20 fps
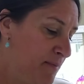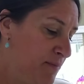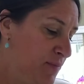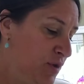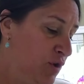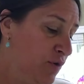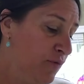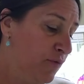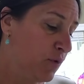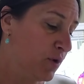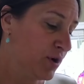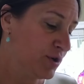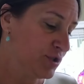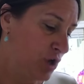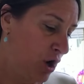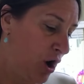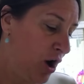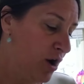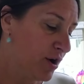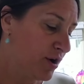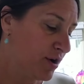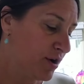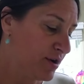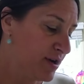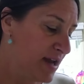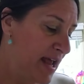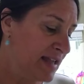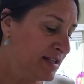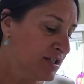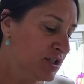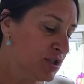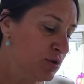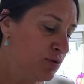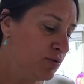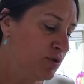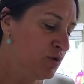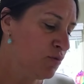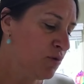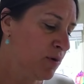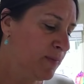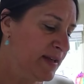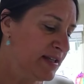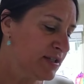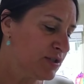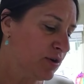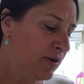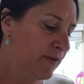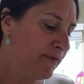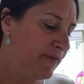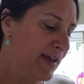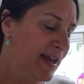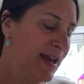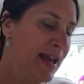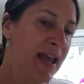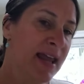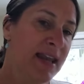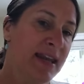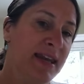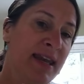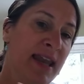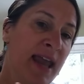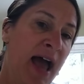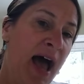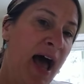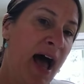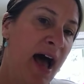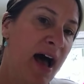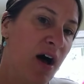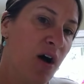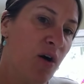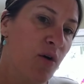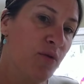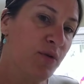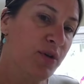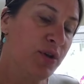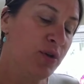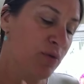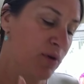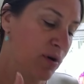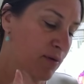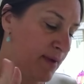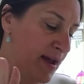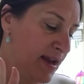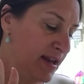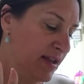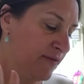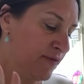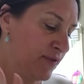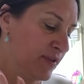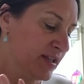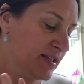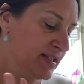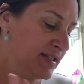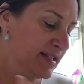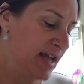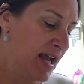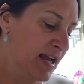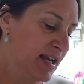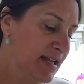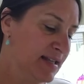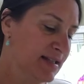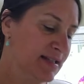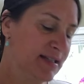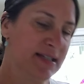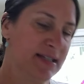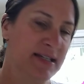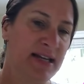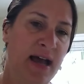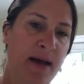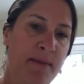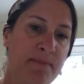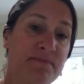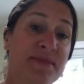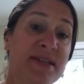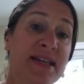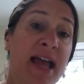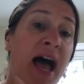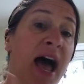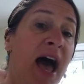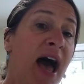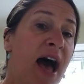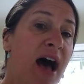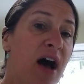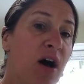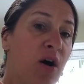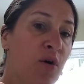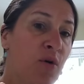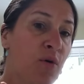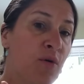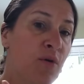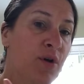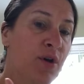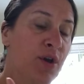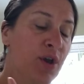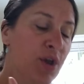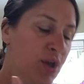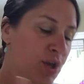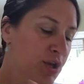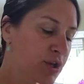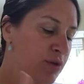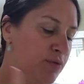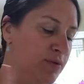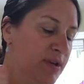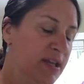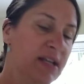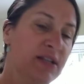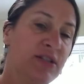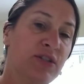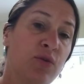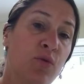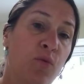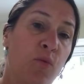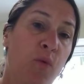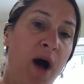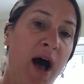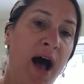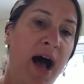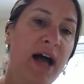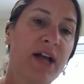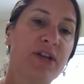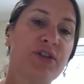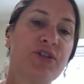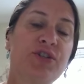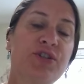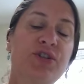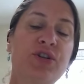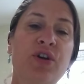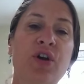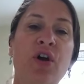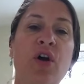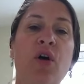You've worked hard, and soon you will be surfing. Now you are ready for the second step. Now you need to watch.